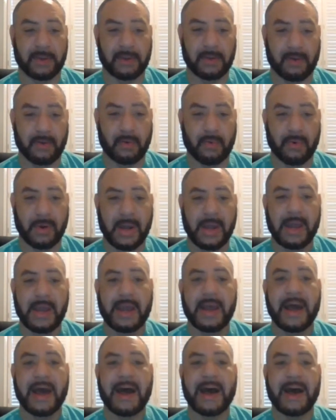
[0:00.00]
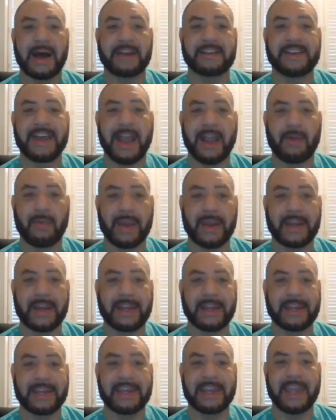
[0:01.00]
for you.
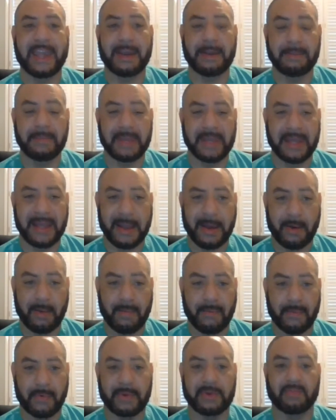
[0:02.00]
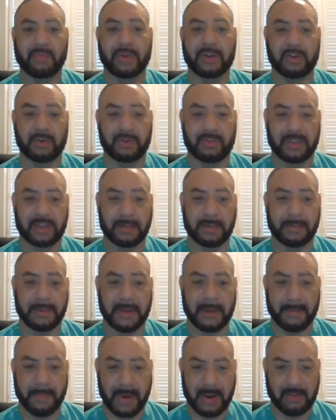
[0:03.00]
Diuretic can be helpful in reducing the
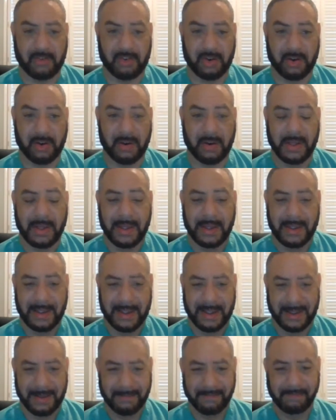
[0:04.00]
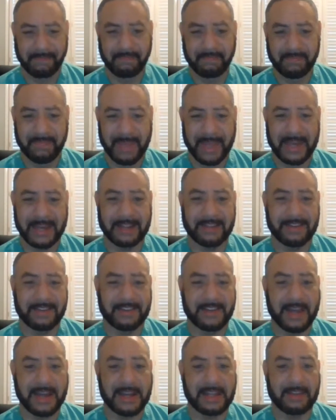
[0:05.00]
blood pressure. And in
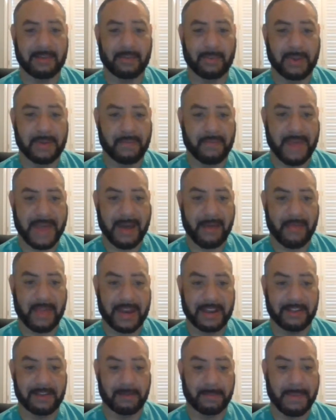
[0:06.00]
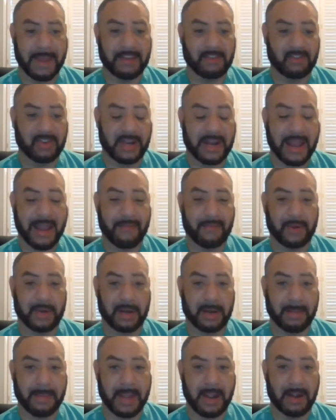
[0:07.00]
studies, we found that especially in
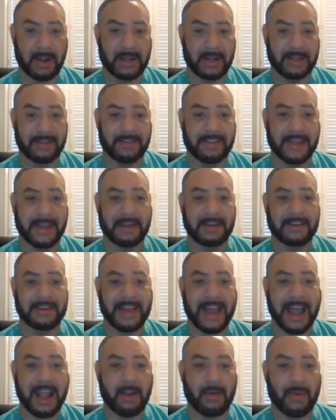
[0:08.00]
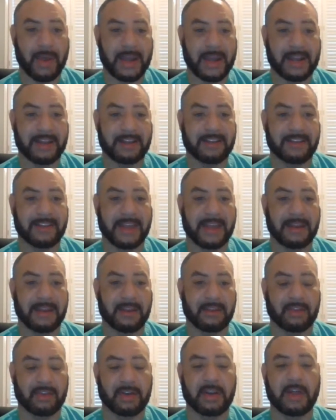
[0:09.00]
African Americans, that diuretics
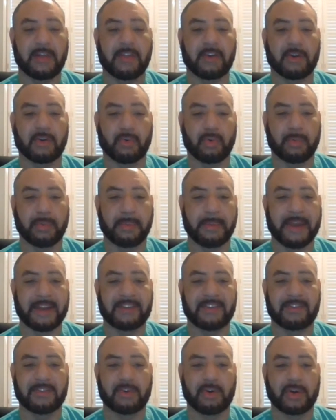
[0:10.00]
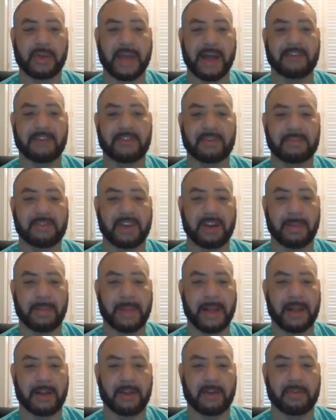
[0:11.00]
and there's another group of medicines called calcium
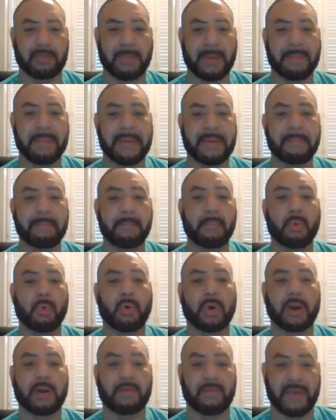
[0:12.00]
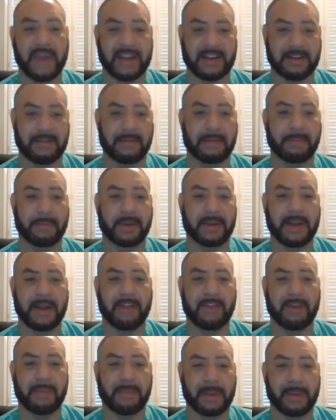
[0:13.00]
channel blockers may be more effective in bringing
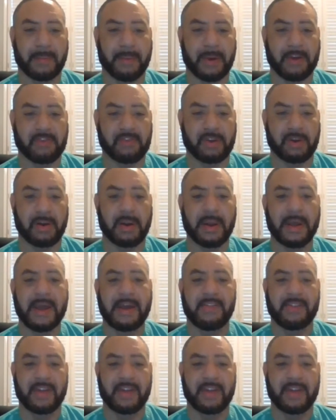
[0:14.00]
down the blood pressure